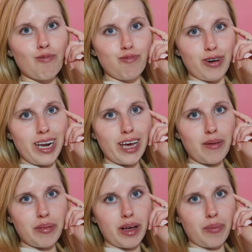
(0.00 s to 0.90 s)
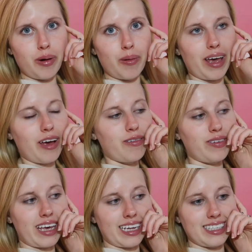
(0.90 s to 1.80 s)
I'm really hoping there'll be a way
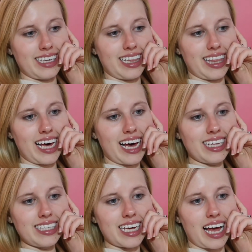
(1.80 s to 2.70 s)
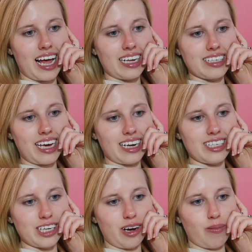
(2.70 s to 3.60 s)
of getting that and
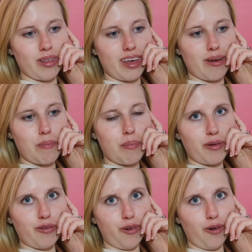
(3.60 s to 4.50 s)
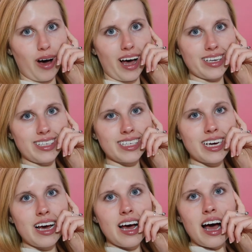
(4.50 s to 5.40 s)
catching up with it beforehand.
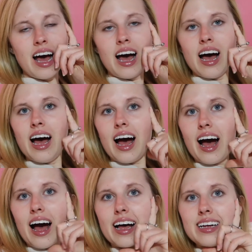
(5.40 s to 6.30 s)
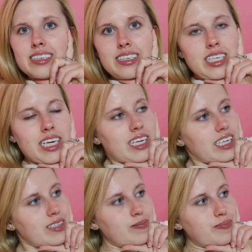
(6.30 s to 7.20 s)
And
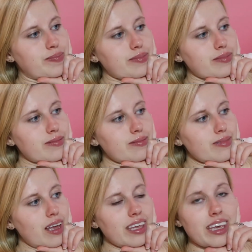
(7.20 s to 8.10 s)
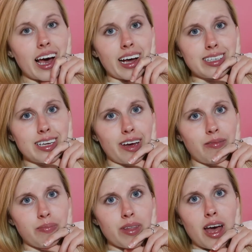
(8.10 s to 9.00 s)
yeah,
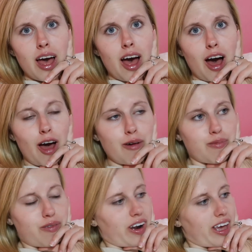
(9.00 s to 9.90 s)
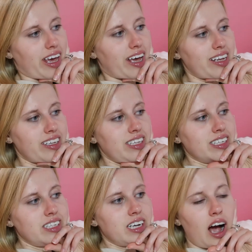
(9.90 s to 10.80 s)
so hopefully
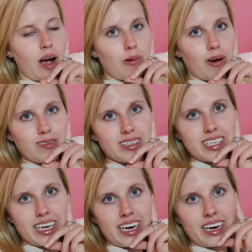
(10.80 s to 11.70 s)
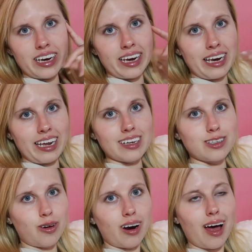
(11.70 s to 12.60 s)
I won't see it
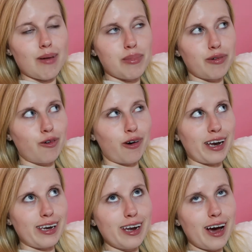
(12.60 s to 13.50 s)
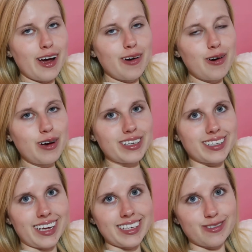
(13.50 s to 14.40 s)
leaked online before I know
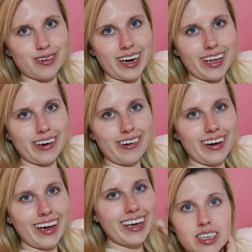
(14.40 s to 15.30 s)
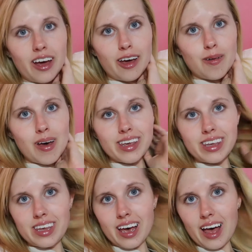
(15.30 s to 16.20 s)
because that's really annoying. So
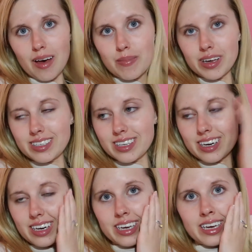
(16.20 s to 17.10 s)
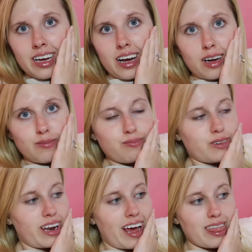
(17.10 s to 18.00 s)
yeah, basically I'm
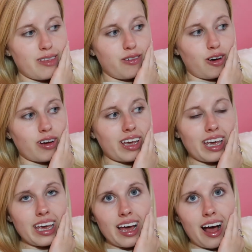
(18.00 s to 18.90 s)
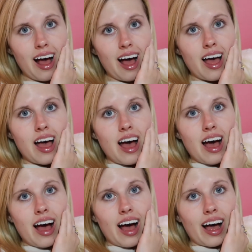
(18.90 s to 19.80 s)
going to end the vlog here
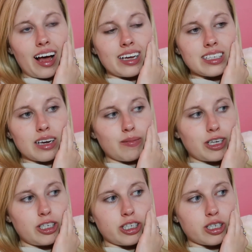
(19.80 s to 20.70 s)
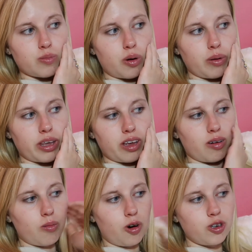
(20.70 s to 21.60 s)
as I'm literally just probably
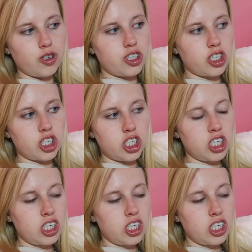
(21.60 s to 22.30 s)
going to watch